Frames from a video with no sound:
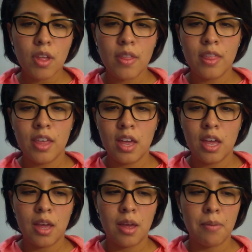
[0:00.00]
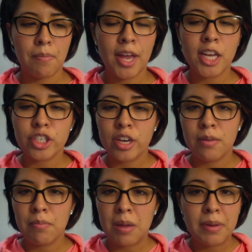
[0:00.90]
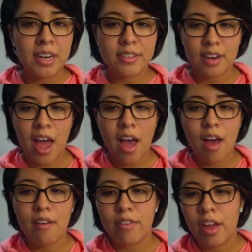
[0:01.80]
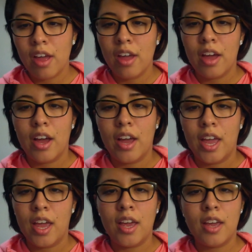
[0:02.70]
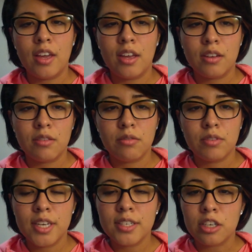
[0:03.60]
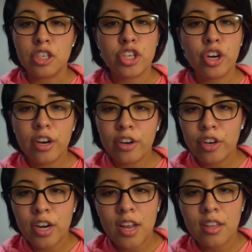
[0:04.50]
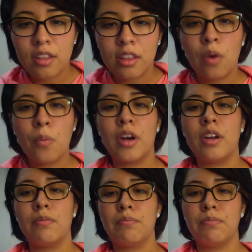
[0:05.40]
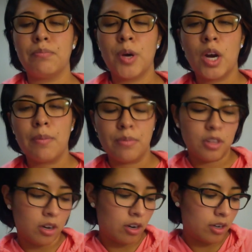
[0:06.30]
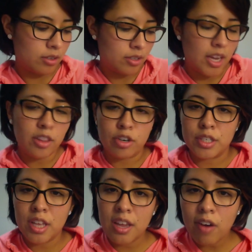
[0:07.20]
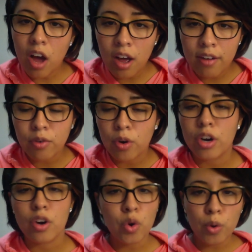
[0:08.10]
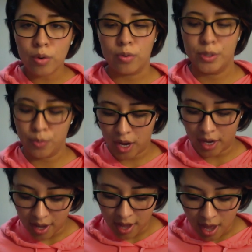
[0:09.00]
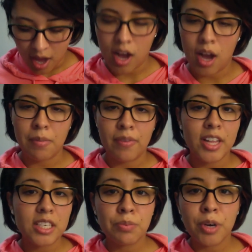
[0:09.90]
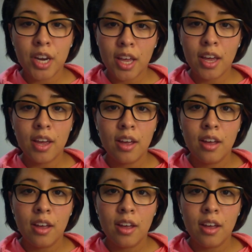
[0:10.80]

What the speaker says: the patient maybe doesn't have a decent shirt underneath that they don't want to put up or take their sleeve off, or who knows what. And that's pretty